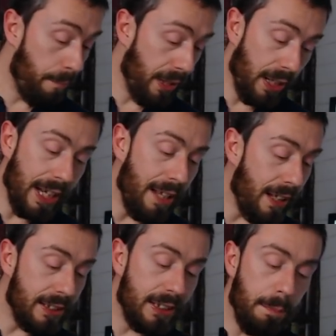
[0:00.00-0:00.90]
Again,
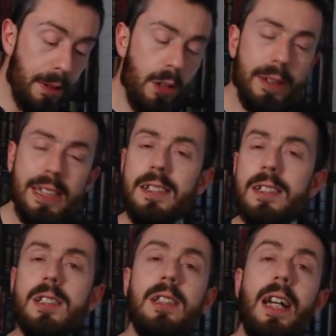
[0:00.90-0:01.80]
that C P U is
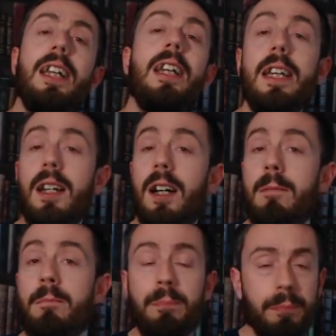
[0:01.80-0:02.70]
insanely um,